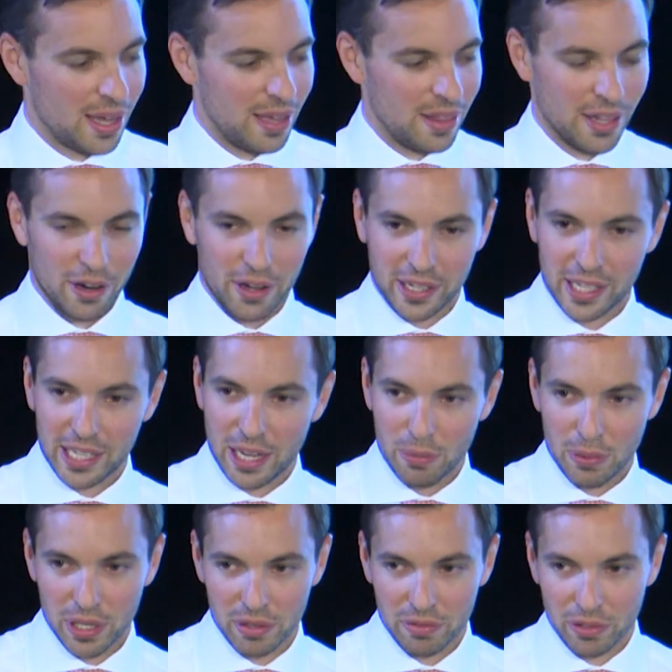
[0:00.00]
then I can get
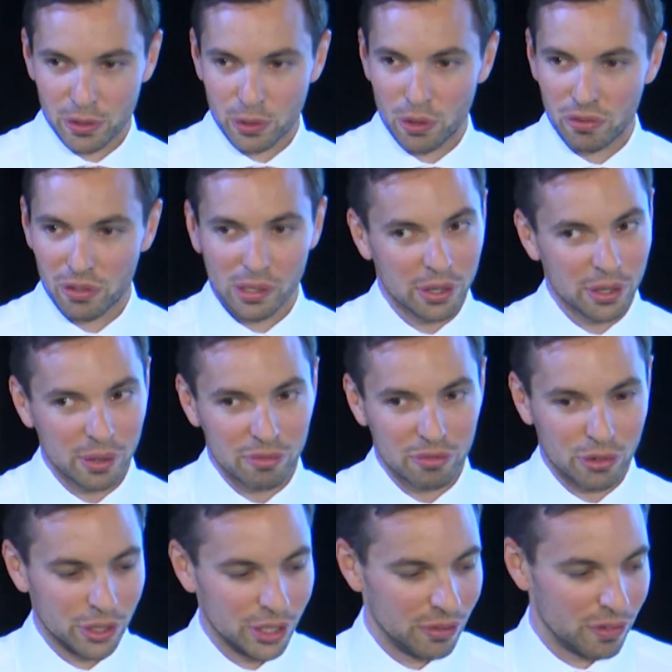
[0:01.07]
rid of an awful lot of them
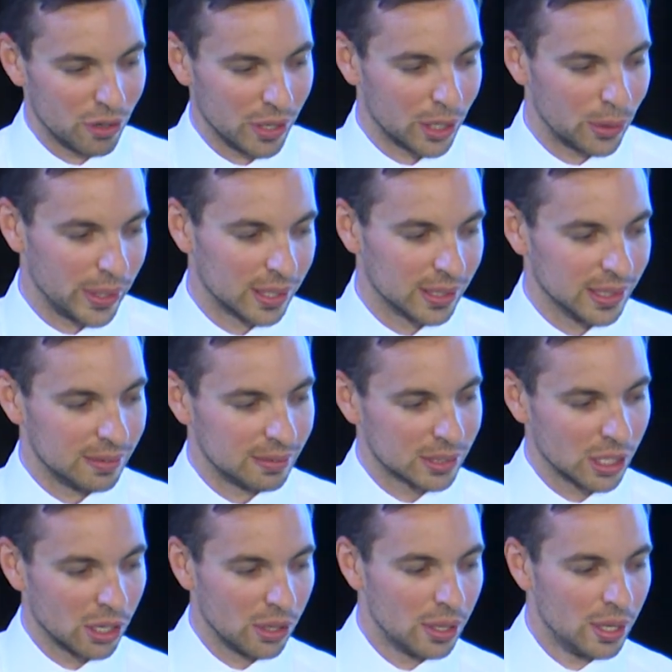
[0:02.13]
for you very quickly.
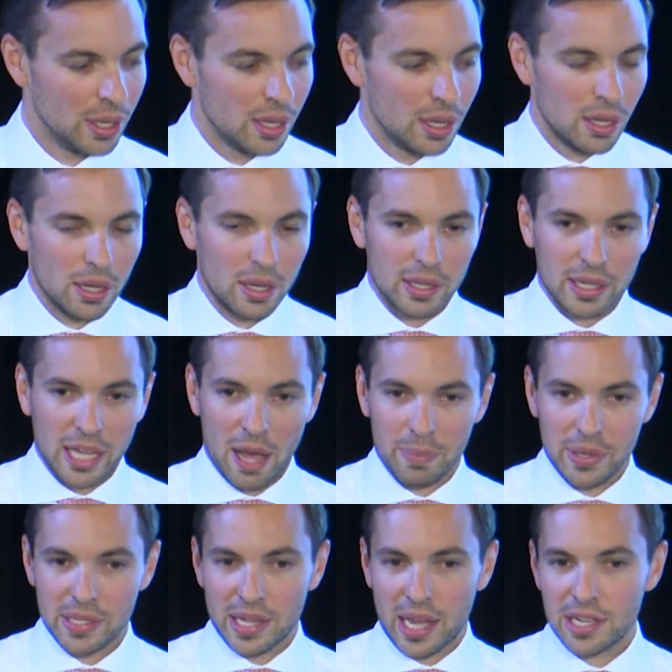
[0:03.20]
So
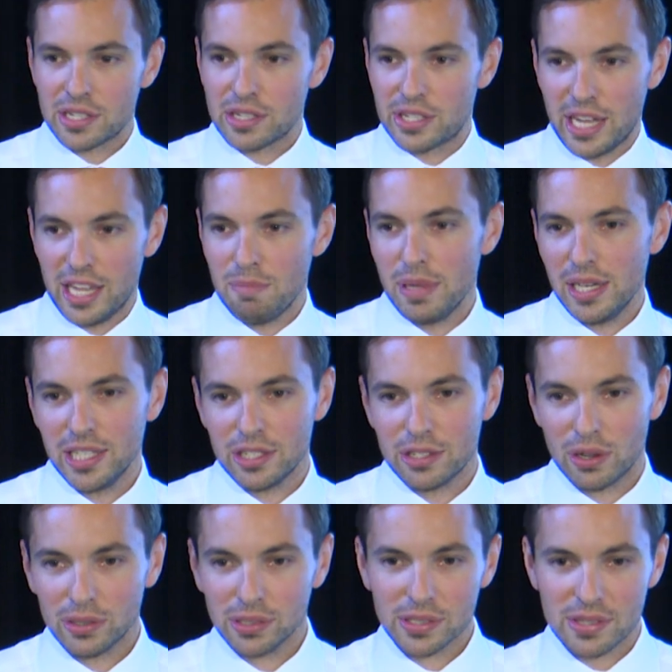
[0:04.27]
companies under $10 million,
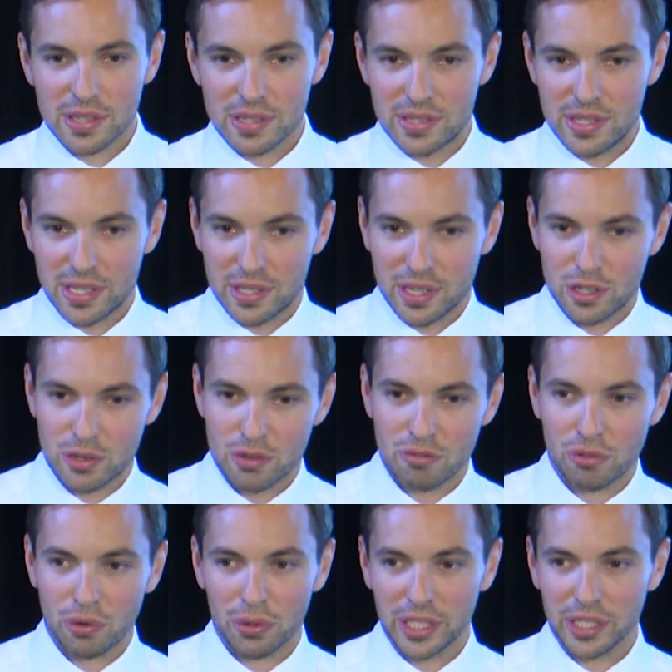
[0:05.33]
there's
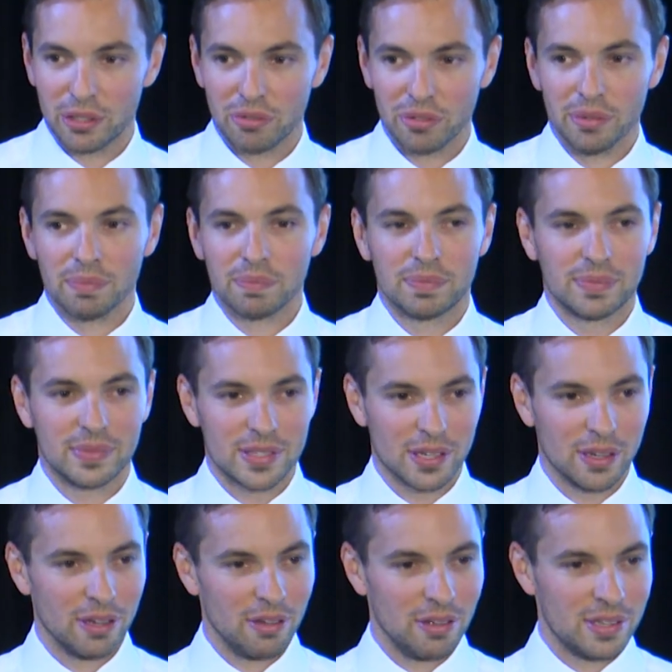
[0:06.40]
640 of them.
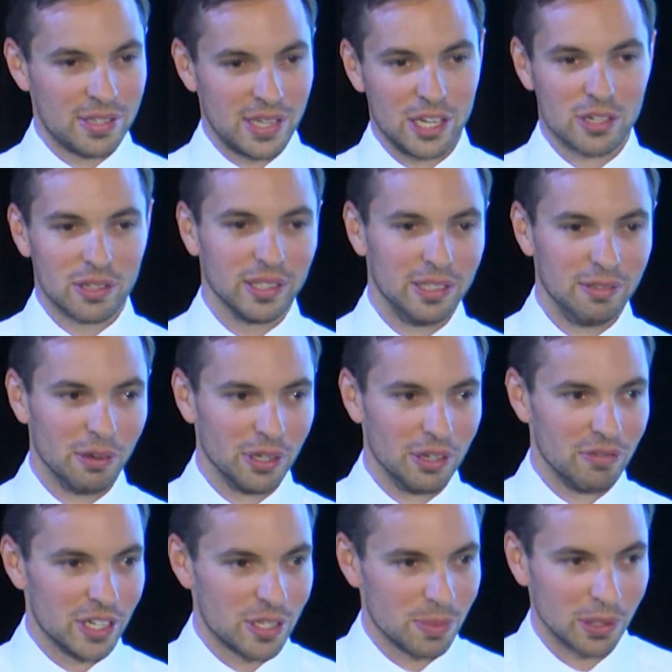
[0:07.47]
So essentially not
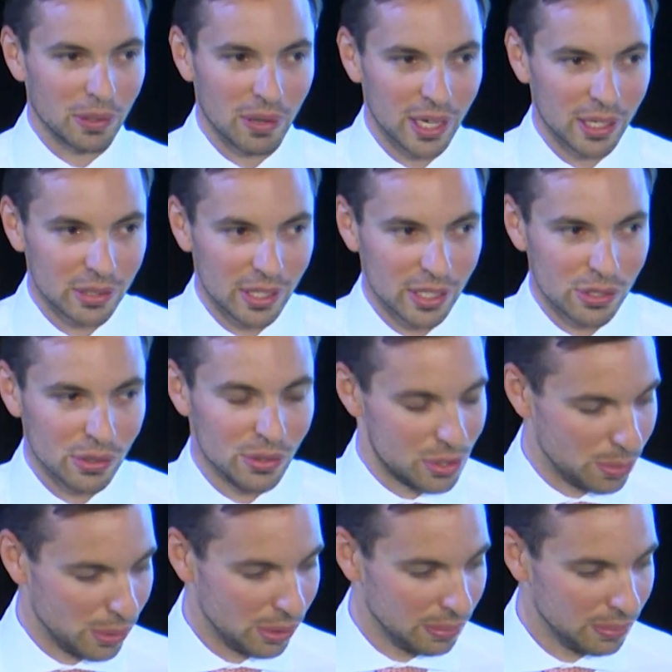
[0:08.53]
investment grade because they're too
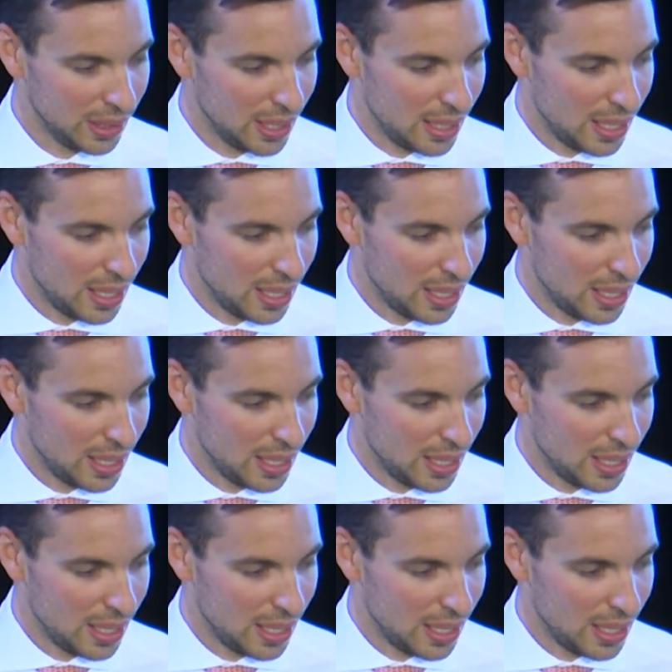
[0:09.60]
small.